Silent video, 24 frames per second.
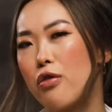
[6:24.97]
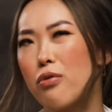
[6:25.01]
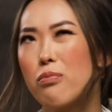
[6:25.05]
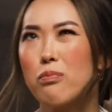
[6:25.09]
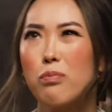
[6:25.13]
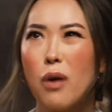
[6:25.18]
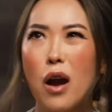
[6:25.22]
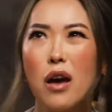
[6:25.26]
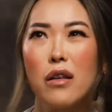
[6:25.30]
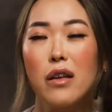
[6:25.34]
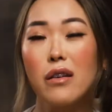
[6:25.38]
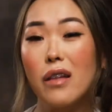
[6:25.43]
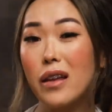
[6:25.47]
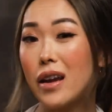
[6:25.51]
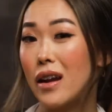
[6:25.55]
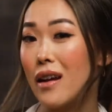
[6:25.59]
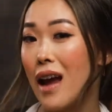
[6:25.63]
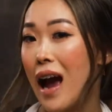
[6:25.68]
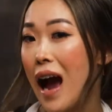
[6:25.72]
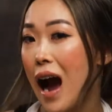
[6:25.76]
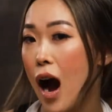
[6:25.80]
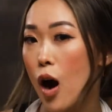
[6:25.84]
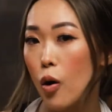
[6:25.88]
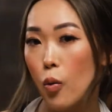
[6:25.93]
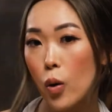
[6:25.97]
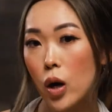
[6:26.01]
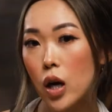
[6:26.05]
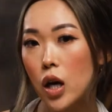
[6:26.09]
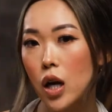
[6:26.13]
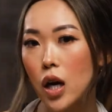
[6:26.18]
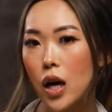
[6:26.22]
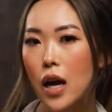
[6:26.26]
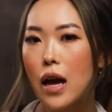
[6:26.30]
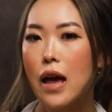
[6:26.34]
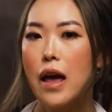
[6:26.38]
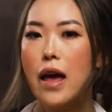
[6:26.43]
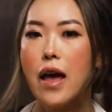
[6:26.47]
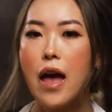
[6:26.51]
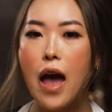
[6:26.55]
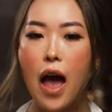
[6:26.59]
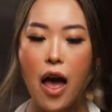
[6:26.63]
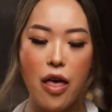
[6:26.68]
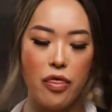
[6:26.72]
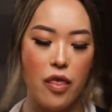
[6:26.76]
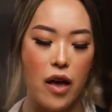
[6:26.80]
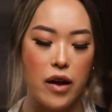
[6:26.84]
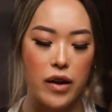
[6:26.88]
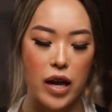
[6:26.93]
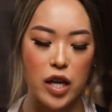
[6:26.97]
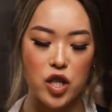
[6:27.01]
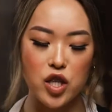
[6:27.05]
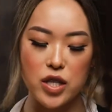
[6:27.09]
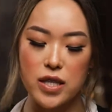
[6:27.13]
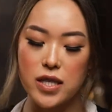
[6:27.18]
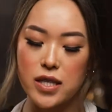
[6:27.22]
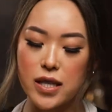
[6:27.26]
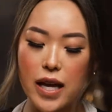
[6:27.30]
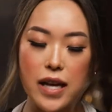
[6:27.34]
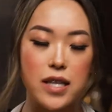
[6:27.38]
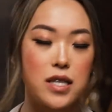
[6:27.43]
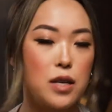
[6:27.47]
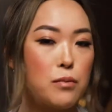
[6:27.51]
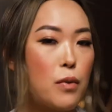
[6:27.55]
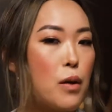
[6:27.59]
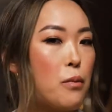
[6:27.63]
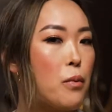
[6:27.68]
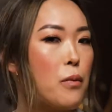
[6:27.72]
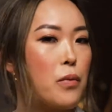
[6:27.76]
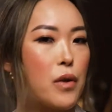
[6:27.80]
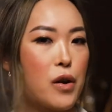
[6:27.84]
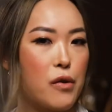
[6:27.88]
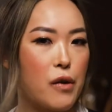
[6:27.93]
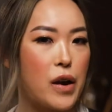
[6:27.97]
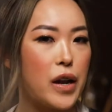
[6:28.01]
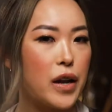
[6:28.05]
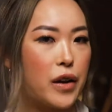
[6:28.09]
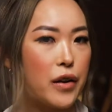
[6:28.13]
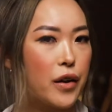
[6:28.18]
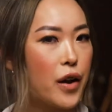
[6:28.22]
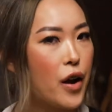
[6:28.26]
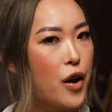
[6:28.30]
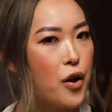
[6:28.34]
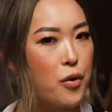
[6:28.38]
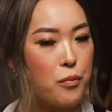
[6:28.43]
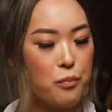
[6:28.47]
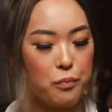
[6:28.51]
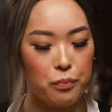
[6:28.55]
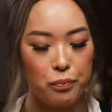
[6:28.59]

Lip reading: probably like an hour, and then I just slice them up and they're ready to go.